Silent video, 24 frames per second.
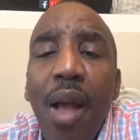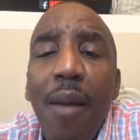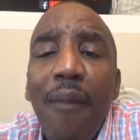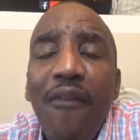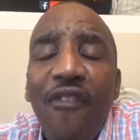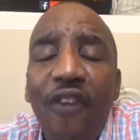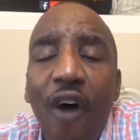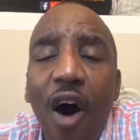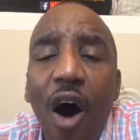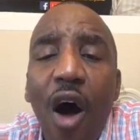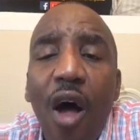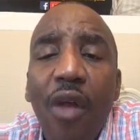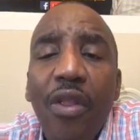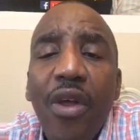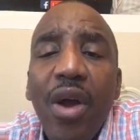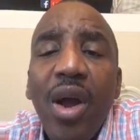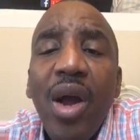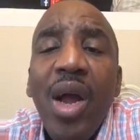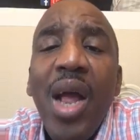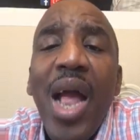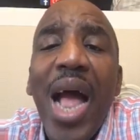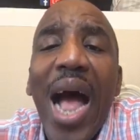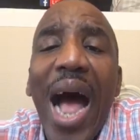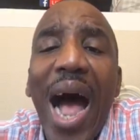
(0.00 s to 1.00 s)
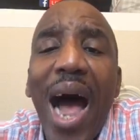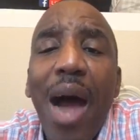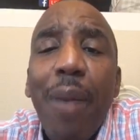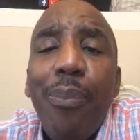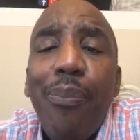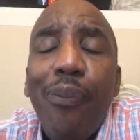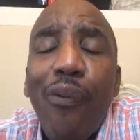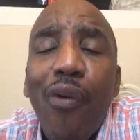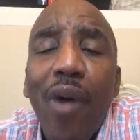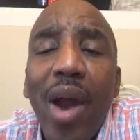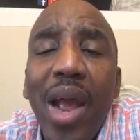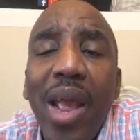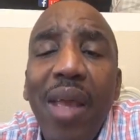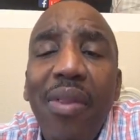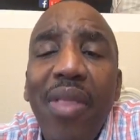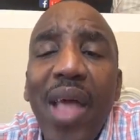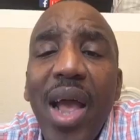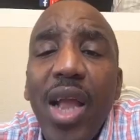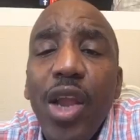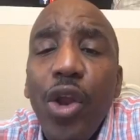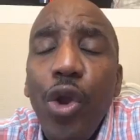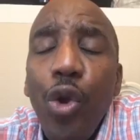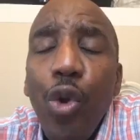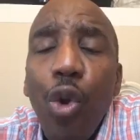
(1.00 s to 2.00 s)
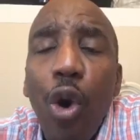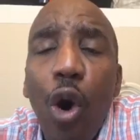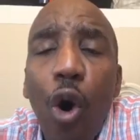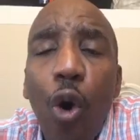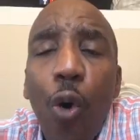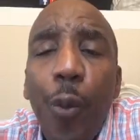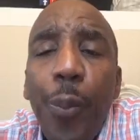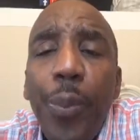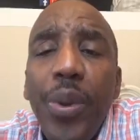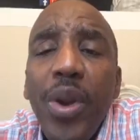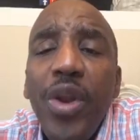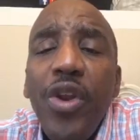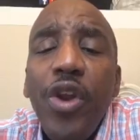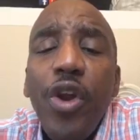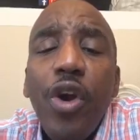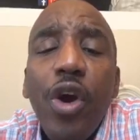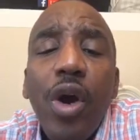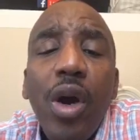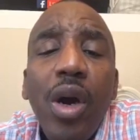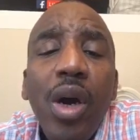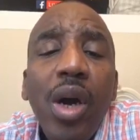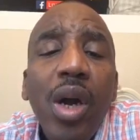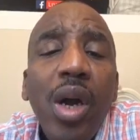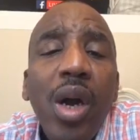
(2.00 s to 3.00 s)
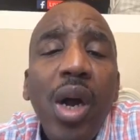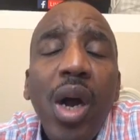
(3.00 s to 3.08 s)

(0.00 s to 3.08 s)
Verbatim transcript: Father, I pray that you open your,